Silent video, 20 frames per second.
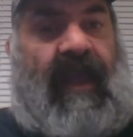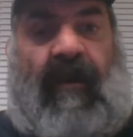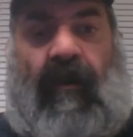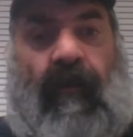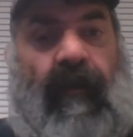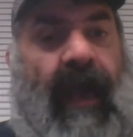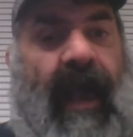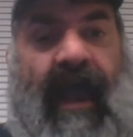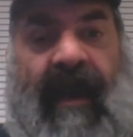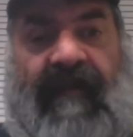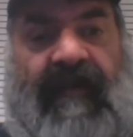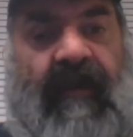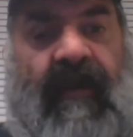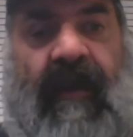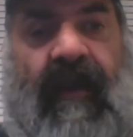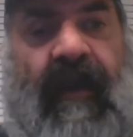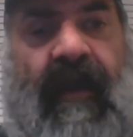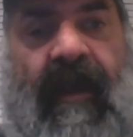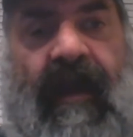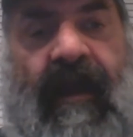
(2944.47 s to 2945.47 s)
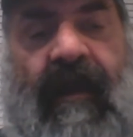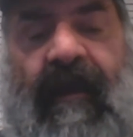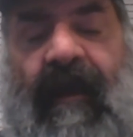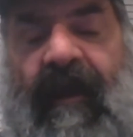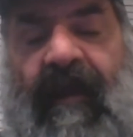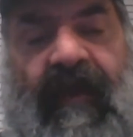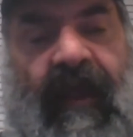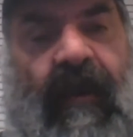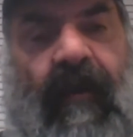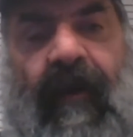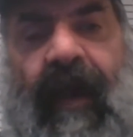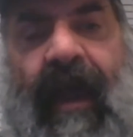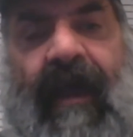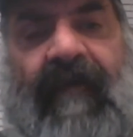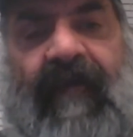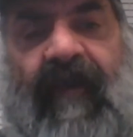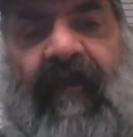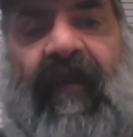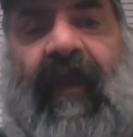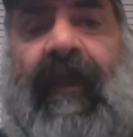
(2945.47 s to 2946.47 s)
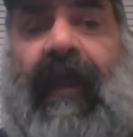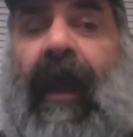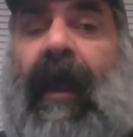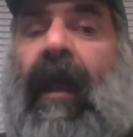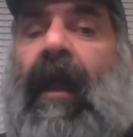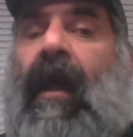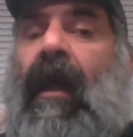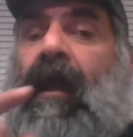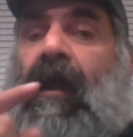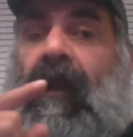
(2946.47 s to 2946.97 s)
they don't have to it, it, they don't have to say that.